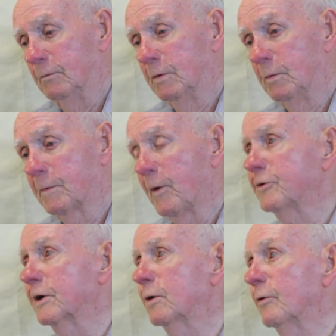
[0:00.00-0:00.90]
we were
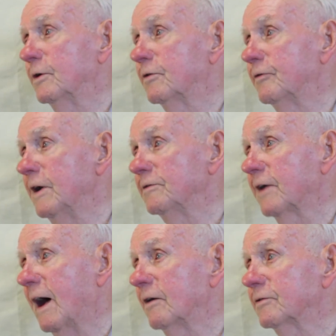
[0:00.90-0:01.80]
supposed to go to these friends'
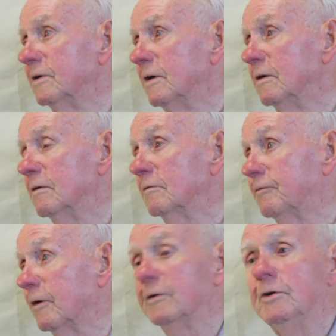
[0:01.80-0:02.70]
house
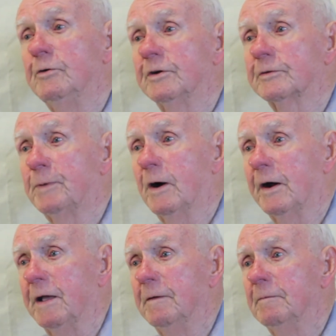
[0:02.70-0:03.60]
for a New Year's
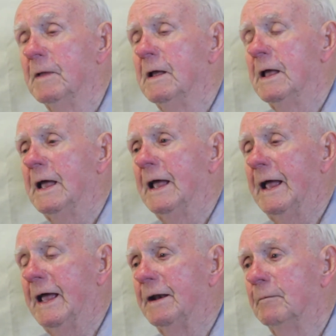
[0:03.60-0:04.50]
party.
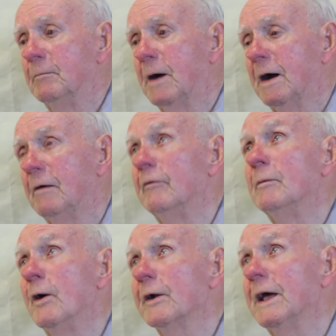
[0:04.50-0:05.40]
And
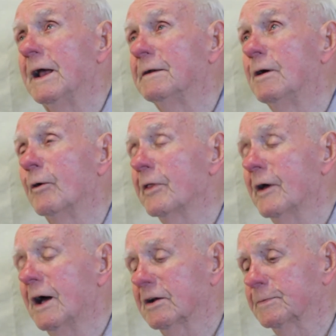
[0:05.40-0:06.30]
Ramona had gone to
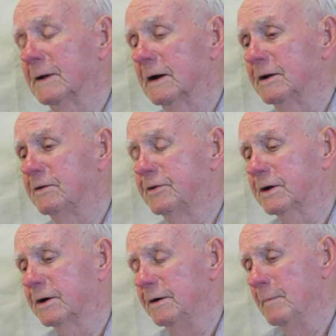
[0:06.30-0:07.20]
the hospital and she
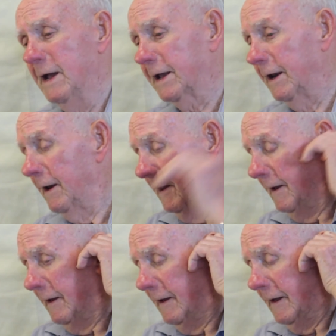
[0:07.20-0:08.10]
couldn't make it.
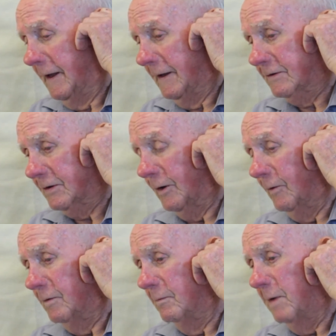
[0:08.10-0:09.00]

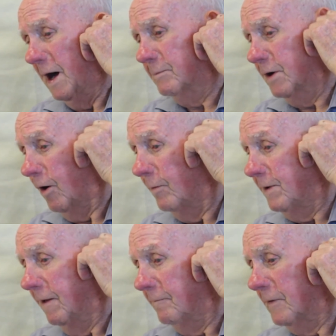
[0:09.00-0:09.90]
So Bob called
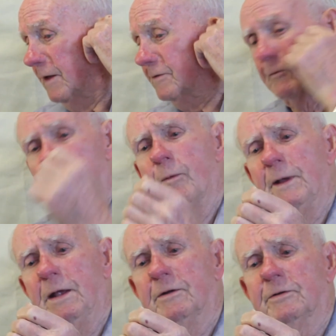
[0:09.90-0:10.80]
me. He said,
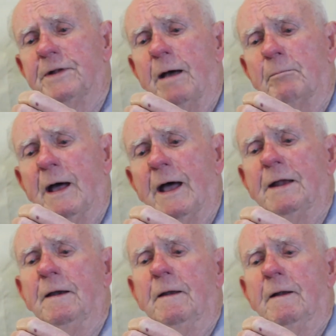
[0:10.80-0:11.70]
"Roby, stop
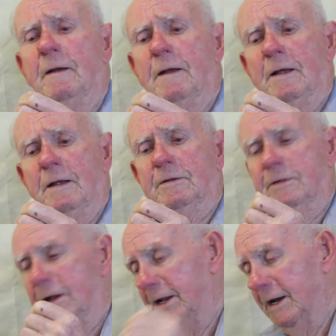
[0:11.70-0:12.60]
by."
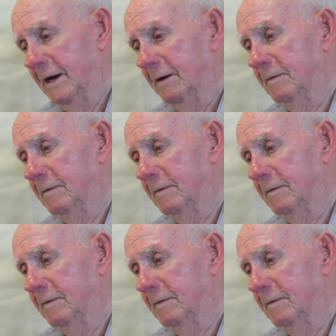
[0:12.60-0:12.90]
And